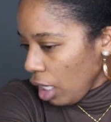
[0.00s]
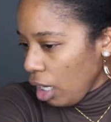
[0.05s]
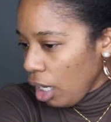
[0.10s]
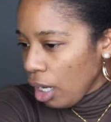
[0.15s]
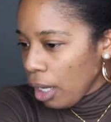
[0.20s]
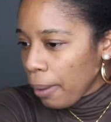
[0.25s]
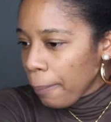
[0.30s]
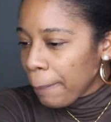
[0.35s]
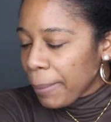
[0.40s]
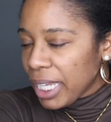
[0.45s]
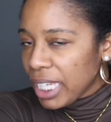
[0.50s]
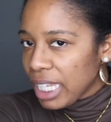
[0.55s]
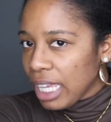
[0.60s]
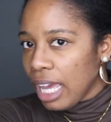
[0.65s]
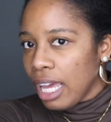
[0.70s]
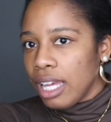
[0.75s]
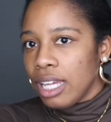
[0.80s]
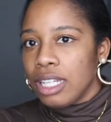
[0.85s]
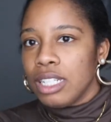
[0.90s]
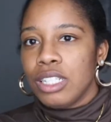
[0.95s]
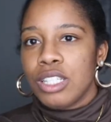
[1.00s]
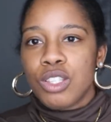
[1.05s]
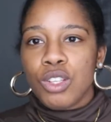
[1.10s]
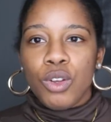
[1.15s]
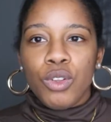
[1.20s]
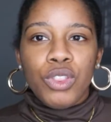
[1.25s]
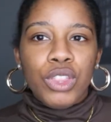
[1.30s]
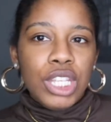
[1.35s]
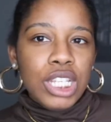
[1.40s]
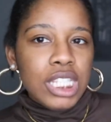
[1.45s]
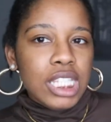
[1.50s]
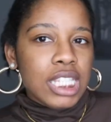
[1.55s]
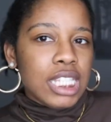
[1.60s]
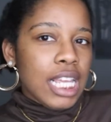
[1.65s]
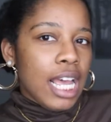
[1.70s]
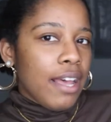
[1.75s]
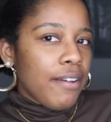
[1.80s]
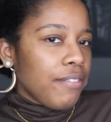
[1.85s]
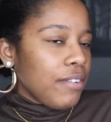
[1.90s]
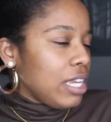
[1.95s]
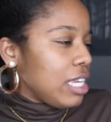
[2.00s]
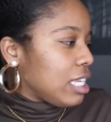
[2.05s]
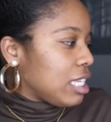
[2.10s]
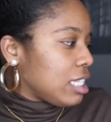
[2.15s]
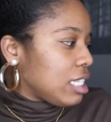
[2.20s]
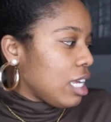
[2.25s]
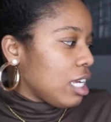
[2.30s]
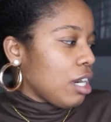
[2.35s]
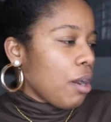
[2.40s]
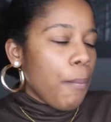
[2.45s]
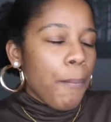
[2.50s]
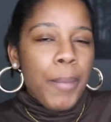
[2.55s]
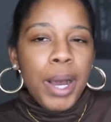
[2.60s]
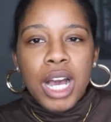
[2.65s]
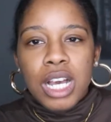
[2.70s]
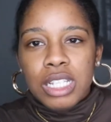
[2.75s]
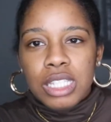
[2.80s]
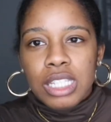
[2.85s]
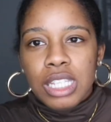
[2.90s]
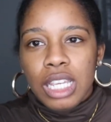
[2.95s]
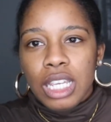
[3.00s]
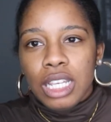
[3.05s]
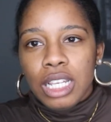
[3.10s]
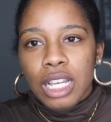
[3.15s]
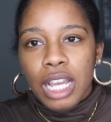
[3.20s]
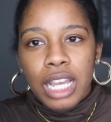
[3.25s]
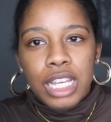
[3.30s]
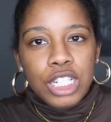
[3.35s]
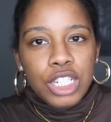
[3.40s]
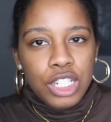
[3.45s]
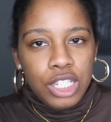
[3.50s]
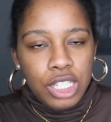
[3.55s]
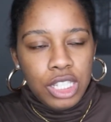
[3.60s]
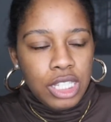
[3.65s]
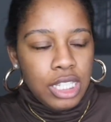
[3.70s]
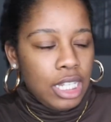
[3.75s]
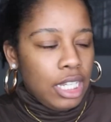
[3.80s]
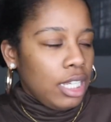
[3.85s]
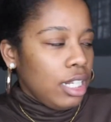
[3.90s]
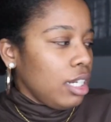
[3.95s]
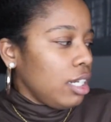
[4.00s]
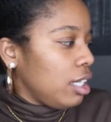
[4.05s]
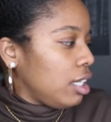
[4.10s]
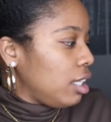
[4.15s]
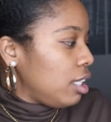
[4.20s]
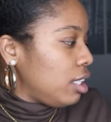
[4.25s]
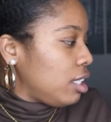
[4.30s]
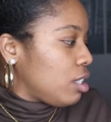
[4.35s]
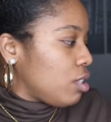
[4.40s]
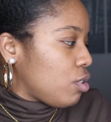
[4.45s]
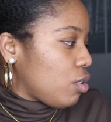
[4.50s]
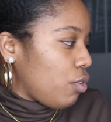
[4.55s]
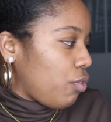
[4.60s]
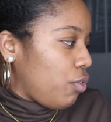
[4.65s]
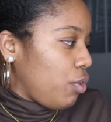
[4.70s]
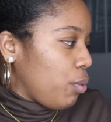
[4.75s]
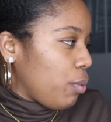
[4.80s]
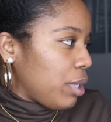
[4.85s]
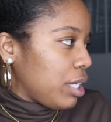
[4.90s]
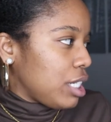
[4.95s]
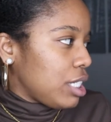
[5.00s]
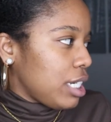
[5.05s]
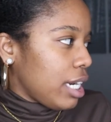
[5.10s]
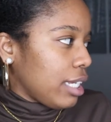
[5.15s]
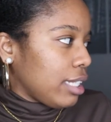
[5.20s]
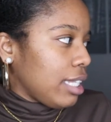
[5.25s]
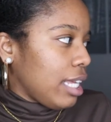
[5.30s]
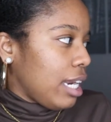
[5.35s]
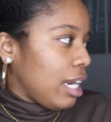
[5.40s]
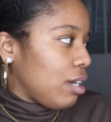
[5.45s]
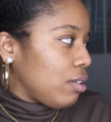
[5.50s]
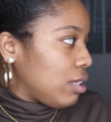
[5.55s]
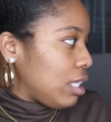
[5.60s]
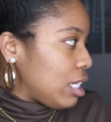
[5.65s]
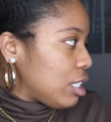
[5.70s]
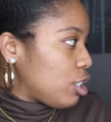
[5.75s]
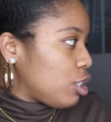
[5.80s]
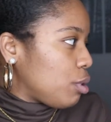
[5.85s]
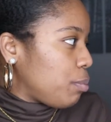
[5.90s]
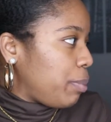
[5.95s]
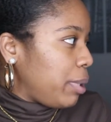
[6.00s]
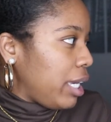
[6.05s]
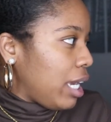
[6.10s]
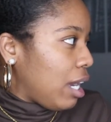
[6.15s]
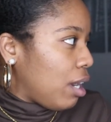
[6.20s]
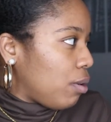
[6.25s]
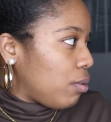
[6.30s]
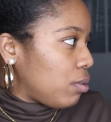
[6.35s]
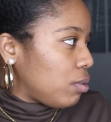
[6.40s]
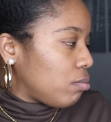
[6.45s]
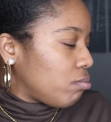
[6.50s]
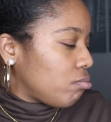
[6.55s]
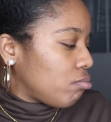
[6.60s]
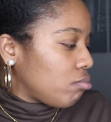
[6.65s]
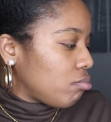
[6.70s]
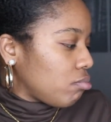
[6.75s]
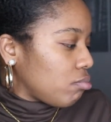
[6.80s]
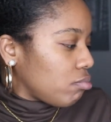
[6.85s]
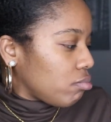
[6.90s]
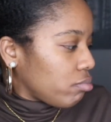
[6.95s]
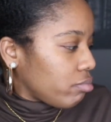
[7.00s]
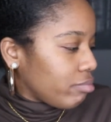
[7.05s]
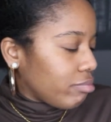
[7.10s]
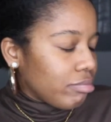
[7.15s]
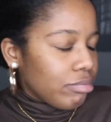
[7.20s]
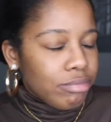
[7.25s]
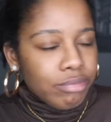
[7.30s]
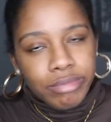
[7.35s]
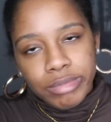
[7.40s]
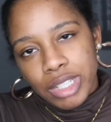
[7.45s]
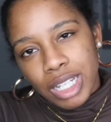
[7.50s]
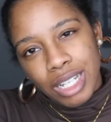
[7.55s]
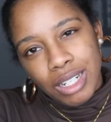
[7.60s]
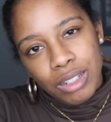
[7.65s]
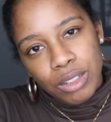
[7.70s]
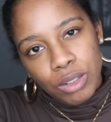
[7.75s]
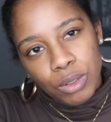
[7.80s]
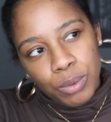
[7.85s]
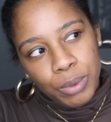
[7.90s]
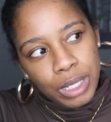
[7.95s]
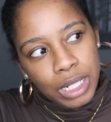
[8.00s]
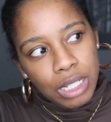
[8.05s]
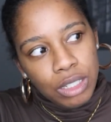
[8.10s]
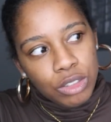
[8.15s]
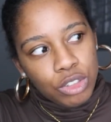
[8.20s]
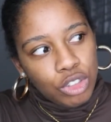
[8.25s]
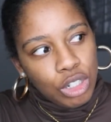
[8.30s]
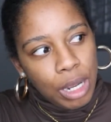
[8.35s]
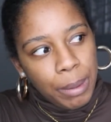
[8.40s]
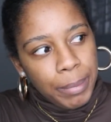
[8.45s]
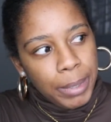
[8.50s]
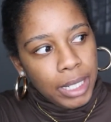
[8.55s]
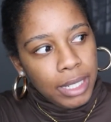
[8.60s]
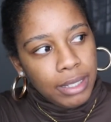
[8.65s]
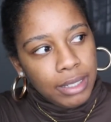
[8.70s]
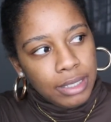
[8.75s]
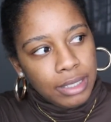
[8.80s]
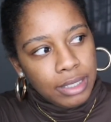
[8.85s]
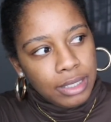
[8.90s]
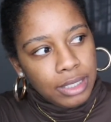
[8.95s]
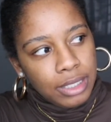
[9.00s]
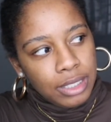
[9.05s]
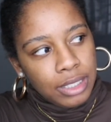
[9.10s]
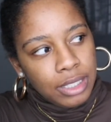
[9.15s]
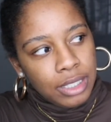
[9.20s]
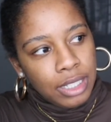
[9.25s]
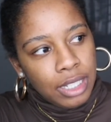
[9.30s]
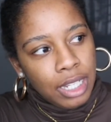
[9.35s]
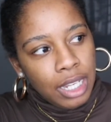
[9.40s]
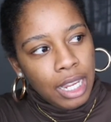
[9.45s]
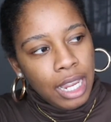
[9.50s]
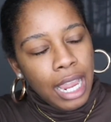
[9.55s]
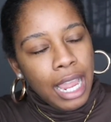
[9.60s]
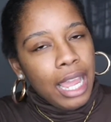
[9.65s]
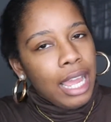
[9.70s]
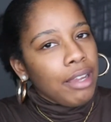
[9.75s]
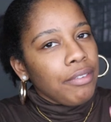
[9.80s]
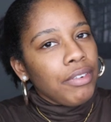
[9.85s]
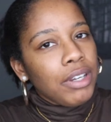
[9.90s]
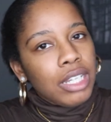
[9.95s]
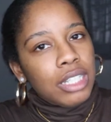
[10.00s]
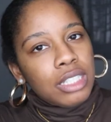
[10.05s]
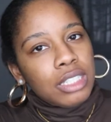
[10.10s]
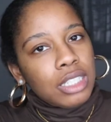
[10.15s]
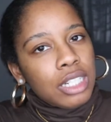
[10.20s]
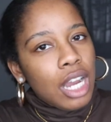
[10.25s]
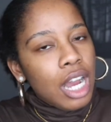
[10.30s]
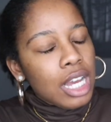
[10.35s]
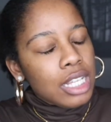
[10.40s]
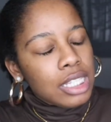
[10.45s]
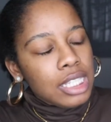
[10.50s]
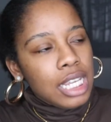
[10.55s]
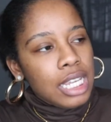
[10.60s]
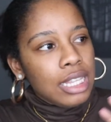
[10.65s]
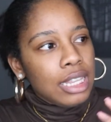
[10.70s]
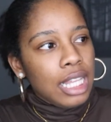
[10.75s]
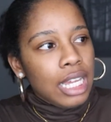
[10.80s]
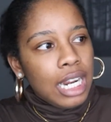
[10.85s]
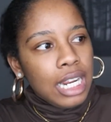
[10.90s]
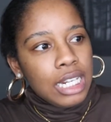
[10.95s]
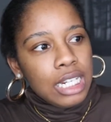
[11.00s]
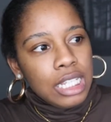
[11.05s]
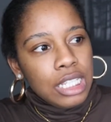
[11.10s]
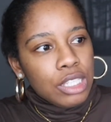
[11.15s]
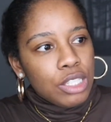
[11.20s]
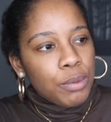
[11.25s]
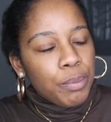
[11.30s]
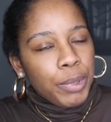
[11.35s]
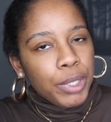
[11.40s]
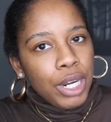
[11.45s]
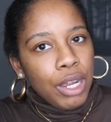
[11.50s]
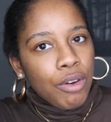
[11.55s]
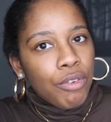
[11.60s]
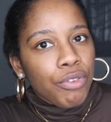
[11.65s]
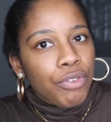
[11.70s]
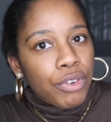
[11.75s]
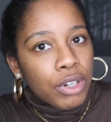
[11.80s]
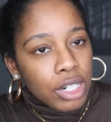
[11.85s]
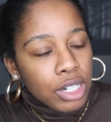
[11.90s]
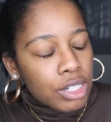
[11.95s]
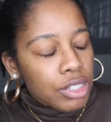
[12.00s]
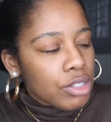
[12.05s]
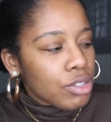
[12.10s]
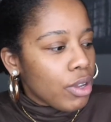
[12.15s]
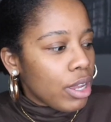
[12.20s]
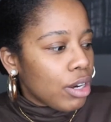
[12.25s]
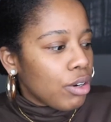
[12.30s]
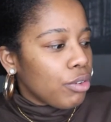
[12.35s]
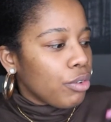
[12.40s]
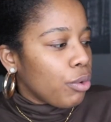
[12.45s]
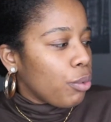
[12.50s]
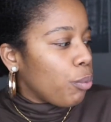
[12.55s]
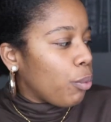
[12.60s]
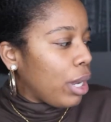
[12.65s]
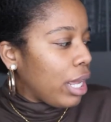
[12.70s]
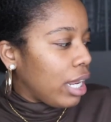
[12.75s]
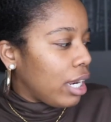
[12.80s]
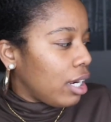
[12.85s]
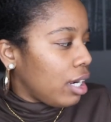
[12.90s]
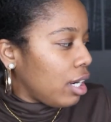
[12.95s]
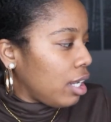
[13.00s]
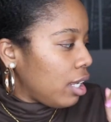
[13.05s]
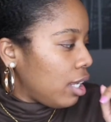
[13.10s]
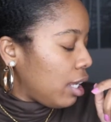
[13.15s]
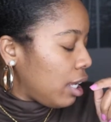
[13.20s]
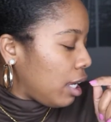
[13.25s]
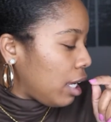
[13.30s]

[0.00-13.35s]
Um, but yeah, so this stuff is an unboxing I just did. So if you want to check that out, that should be out. I don't know when I'll drop it. I have other content that I need to put out first, so I don't know when.